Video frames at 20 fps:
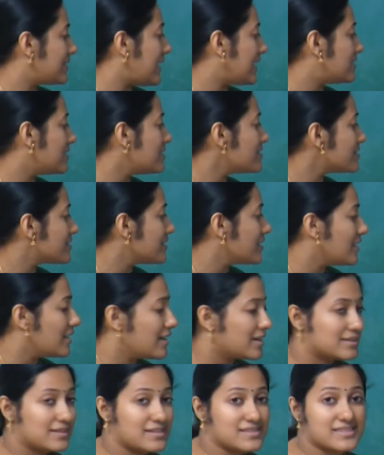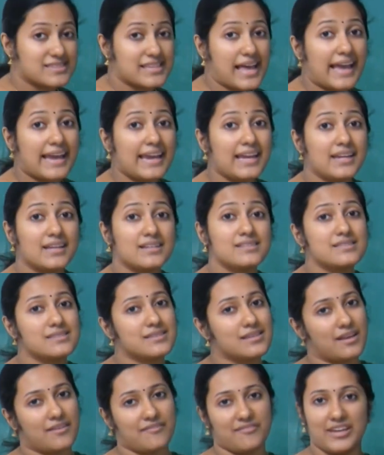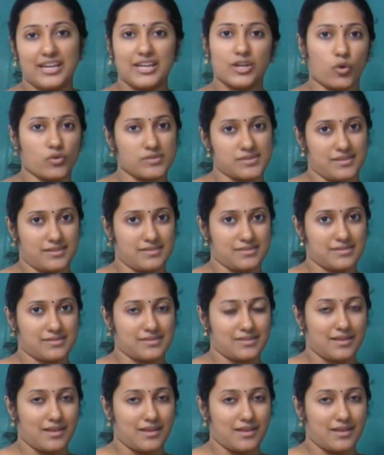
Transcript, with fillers: that is the sinus venosus.